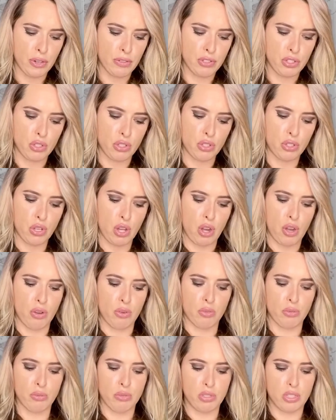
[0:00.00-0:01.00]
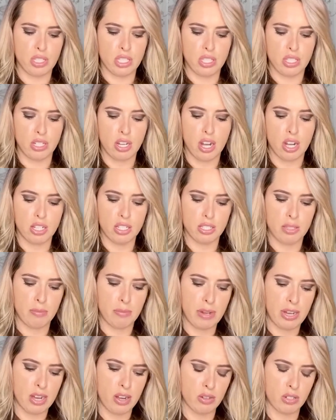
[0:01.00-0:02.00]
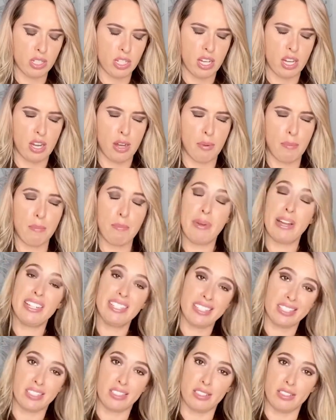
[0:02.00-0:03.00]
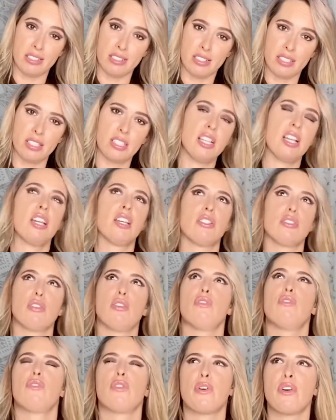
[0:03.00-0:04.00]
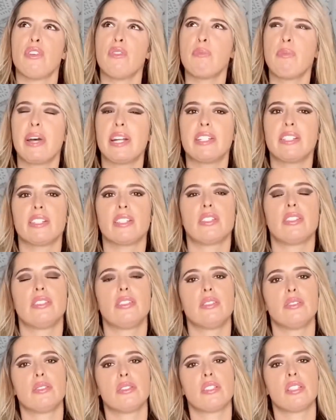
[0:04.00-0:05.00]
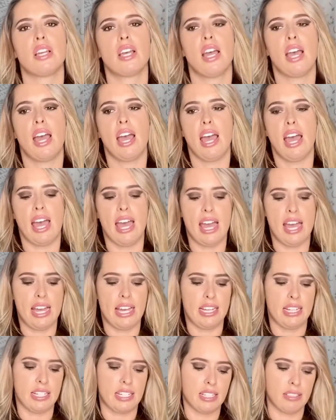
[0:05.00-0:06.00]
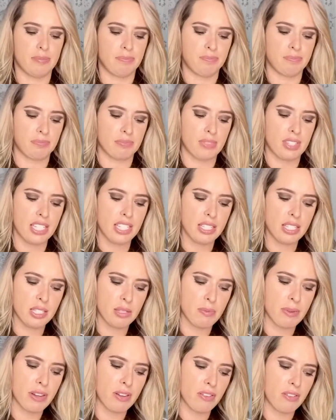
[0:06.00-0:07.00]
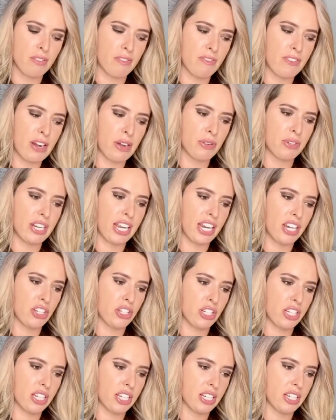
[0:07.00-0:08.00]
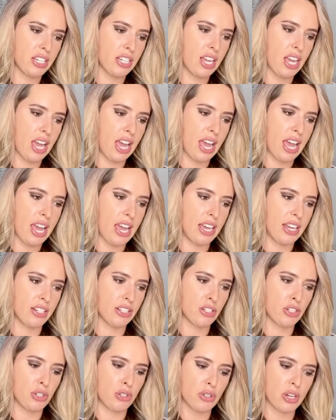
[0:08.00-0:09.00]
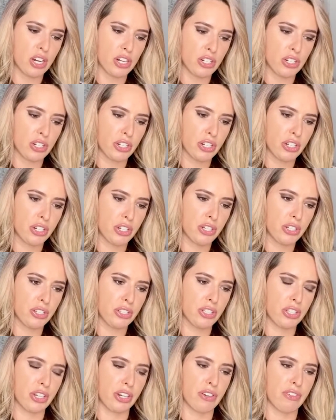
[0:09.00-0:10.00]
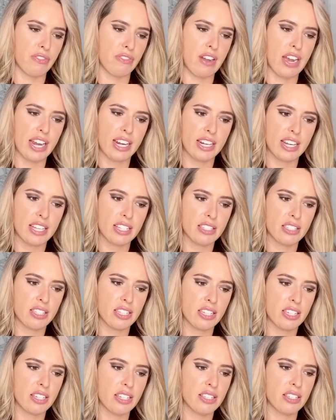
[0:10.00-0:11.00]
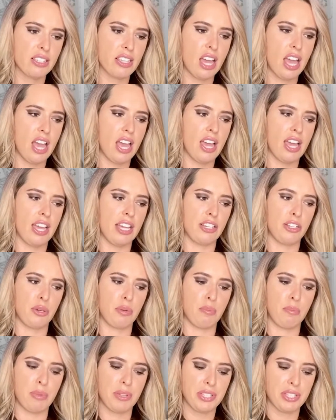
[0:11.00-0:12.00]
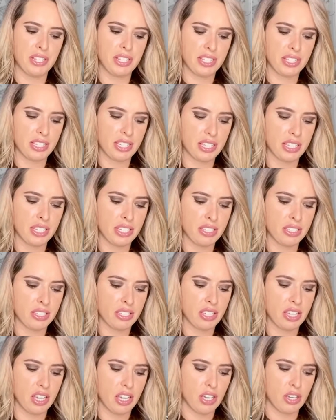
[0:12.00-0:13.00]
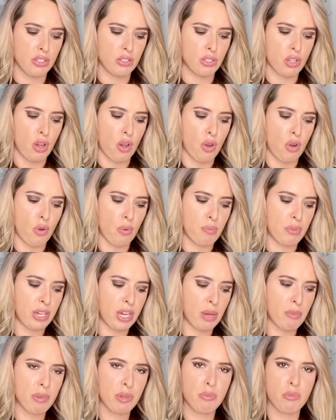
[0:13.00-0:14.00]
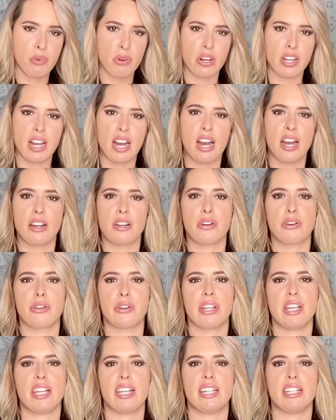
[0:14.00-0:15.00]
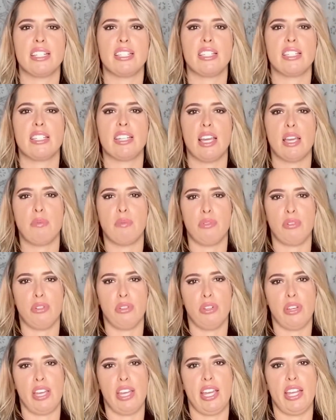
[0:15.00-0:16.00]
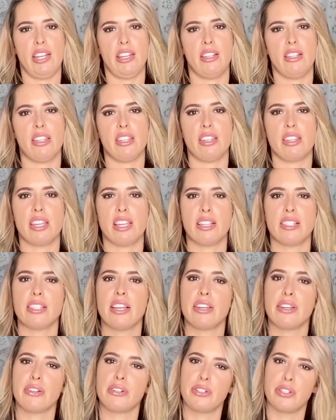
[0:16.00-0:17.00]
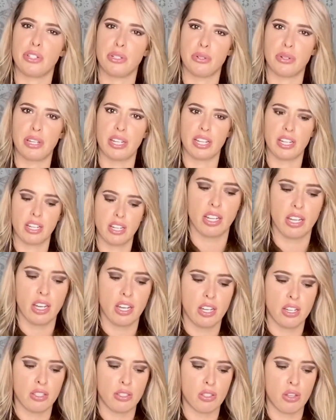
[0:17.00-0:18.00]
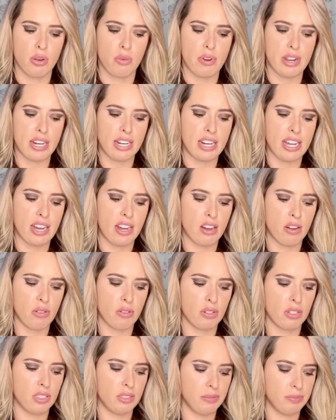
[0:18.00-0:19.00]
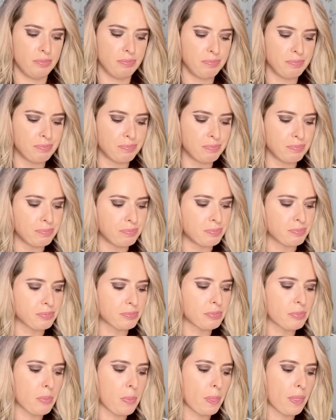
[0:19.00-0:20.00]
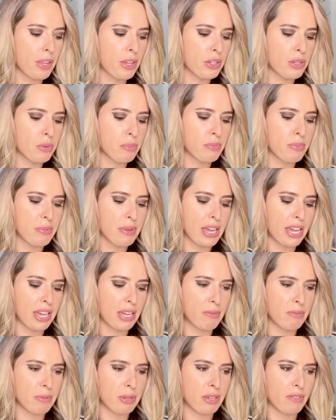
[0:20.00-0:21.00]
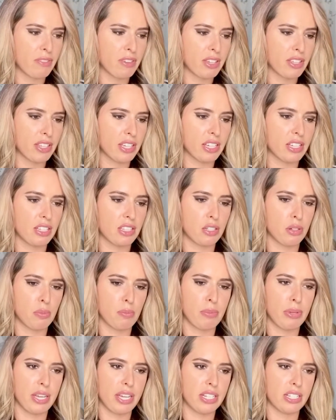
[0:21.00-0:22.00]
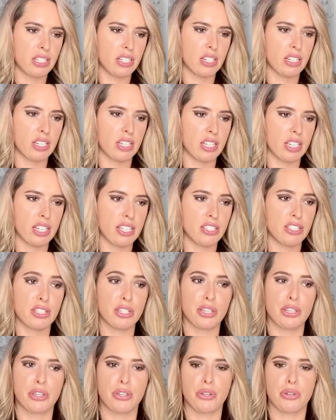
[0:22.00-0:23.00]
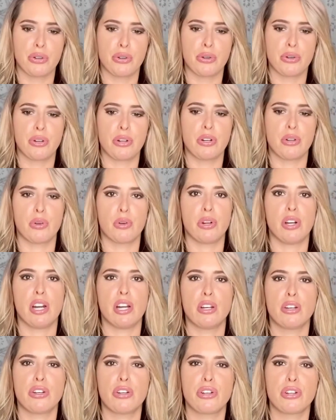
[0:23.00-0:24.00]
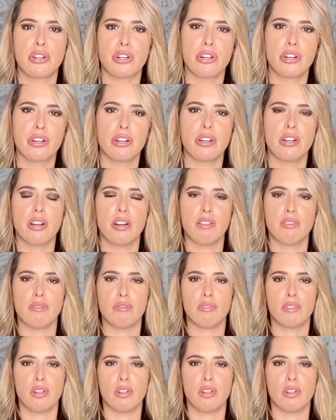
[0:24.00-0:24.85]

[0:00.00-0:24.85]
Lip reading: Stones, this talks about pentacles. So Four of Pentacles, and This is about foundation and structure to your finances and your businesses. So becoming more concrete and stable in the things that you're doing. So right now, you may be feeling a little bit insecure or unsure of